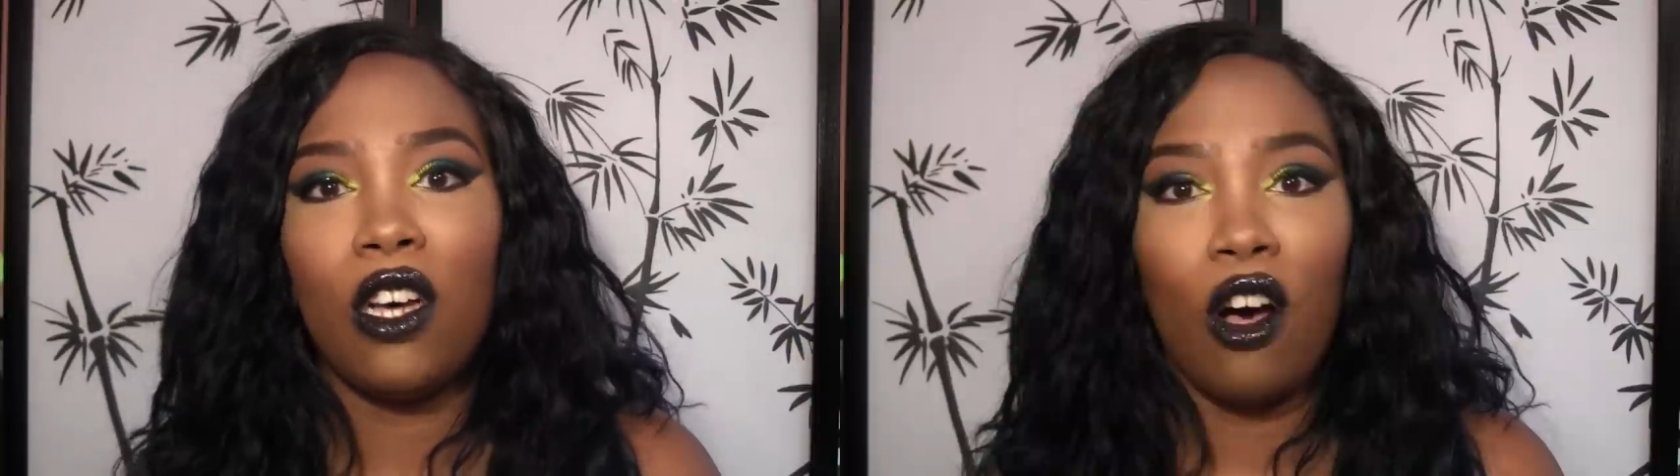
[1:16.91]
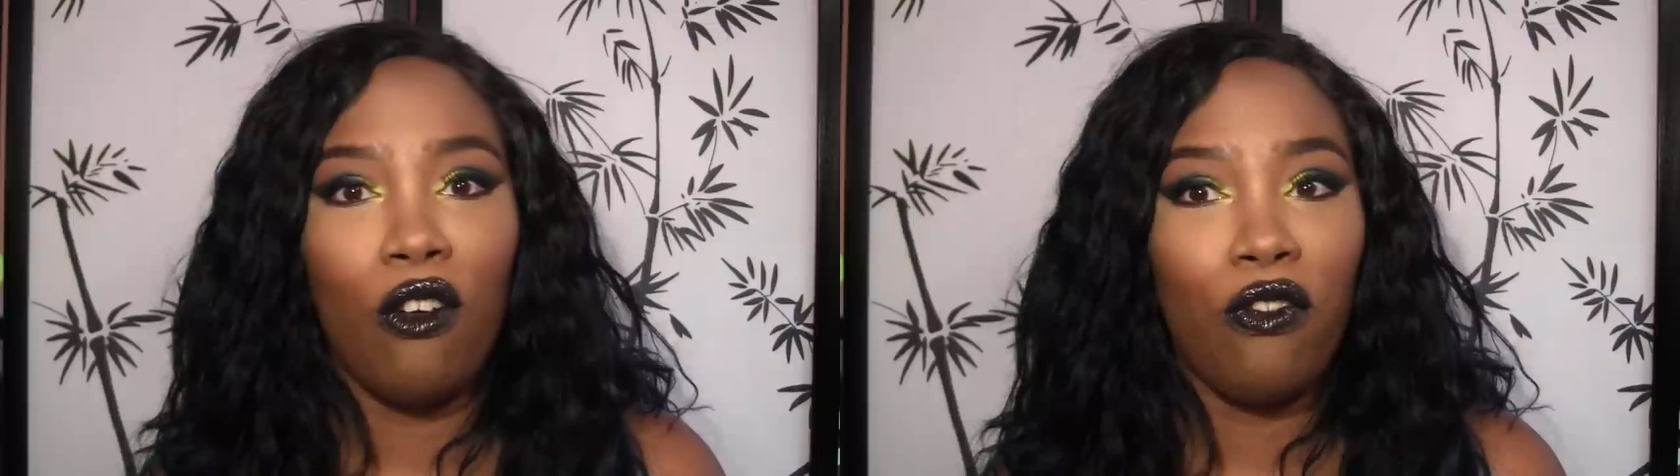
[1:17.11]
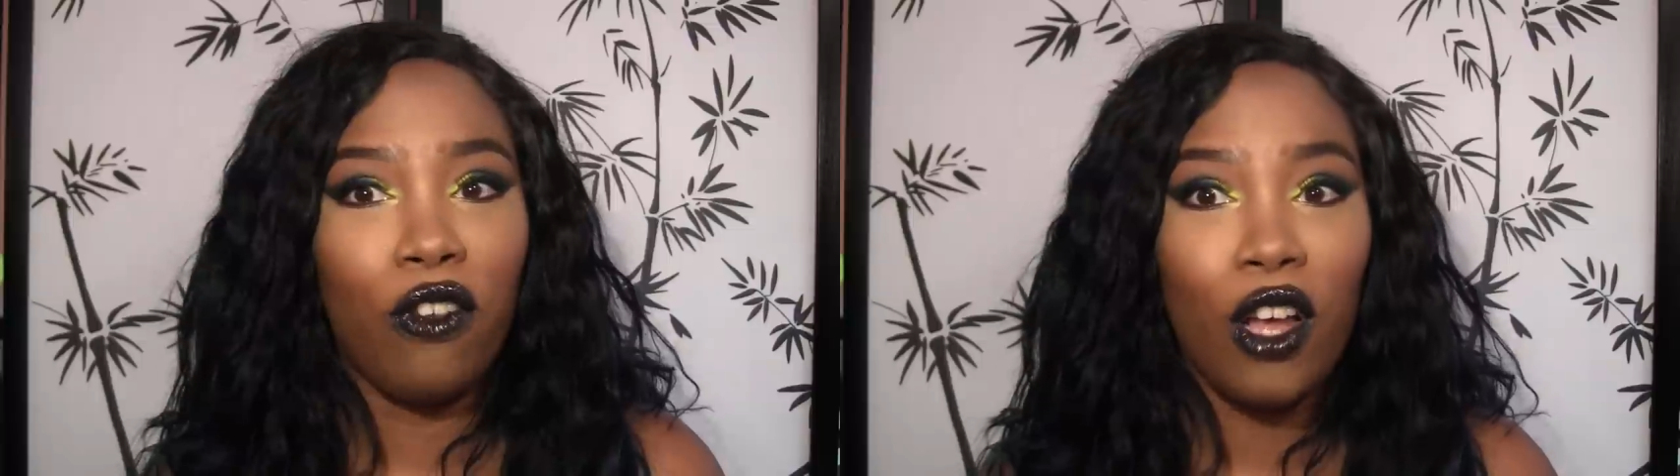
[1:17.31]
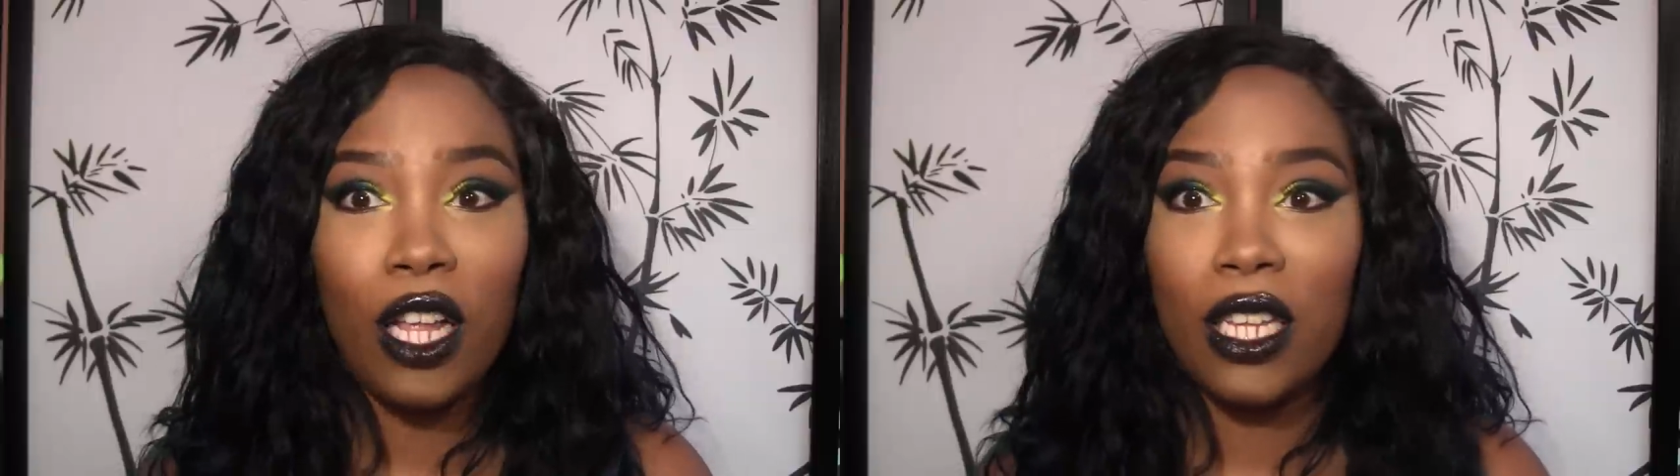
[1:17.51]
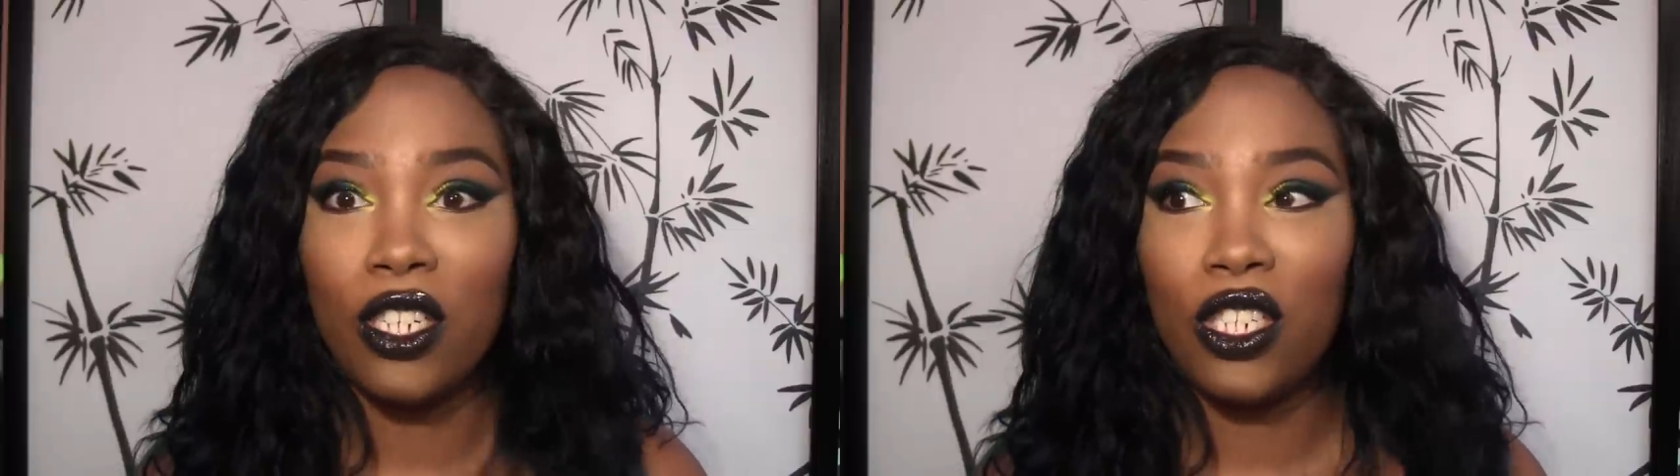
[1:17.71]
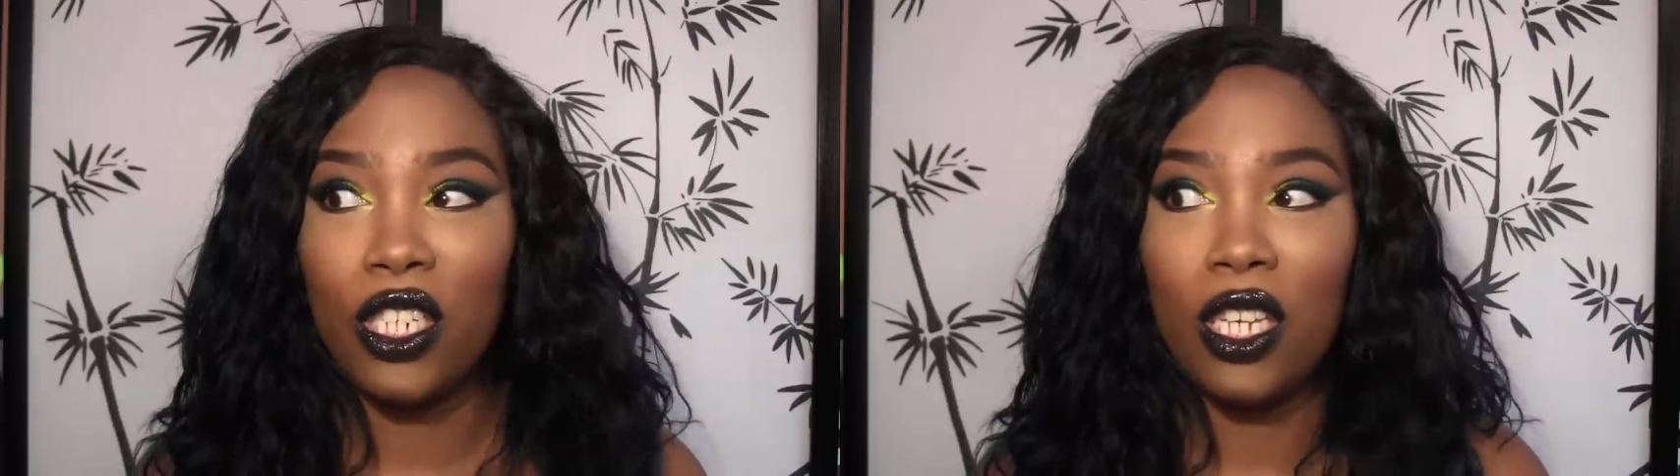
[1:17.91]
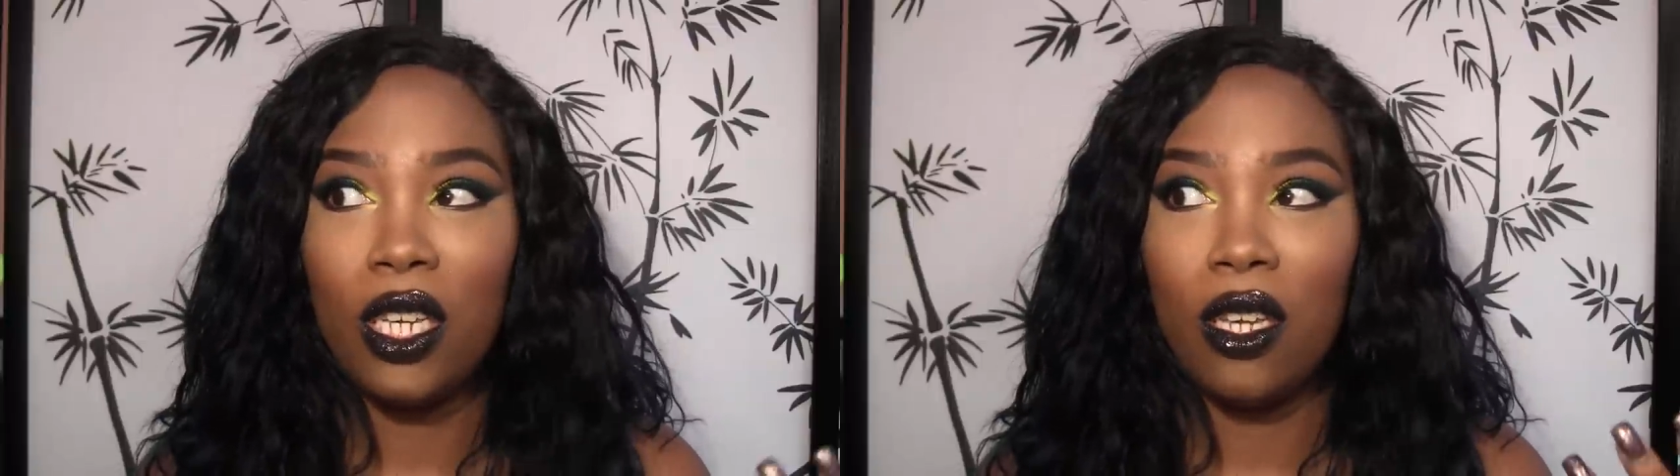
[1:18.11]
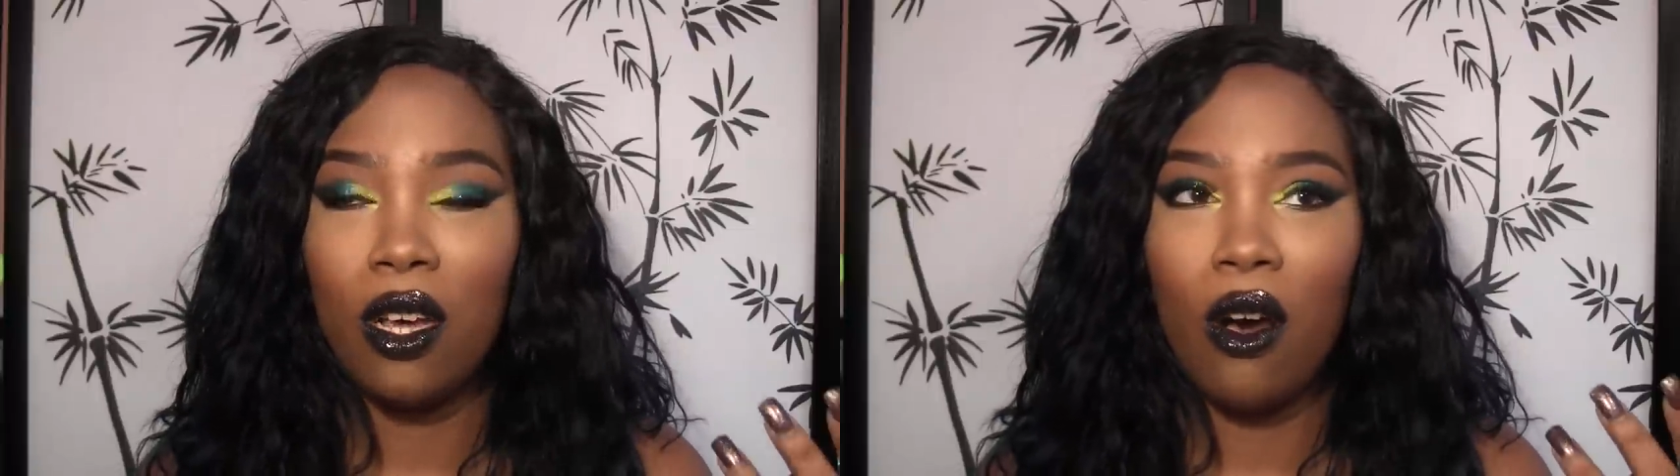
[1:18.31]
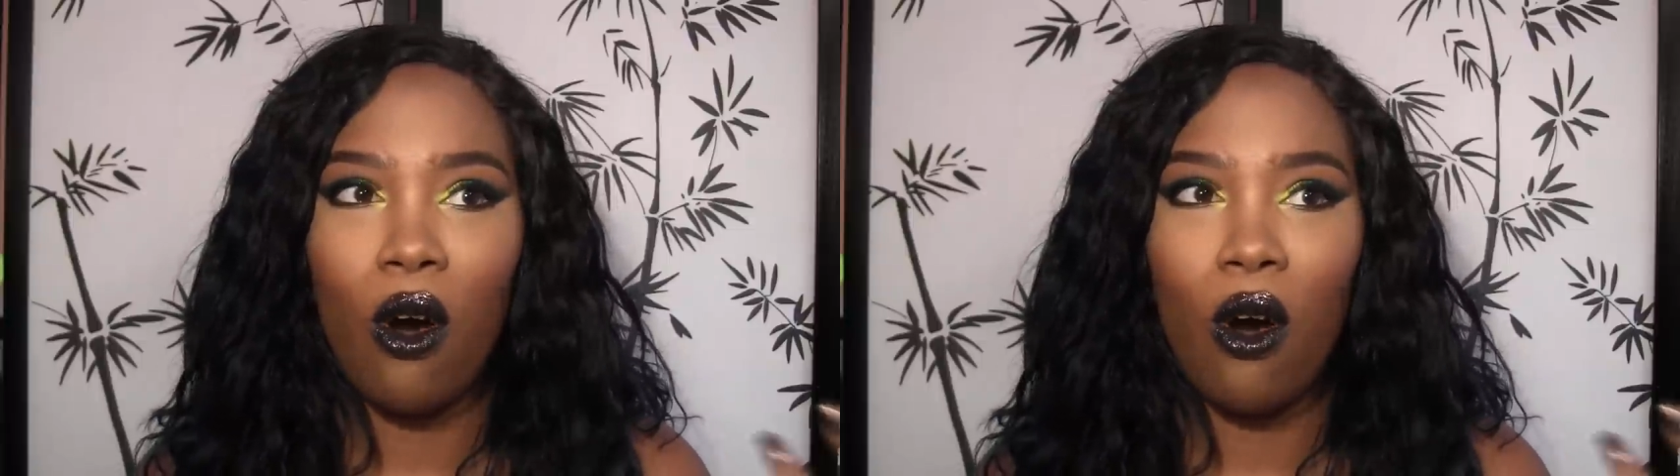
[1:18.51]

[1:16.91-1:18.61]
Doll Flawless she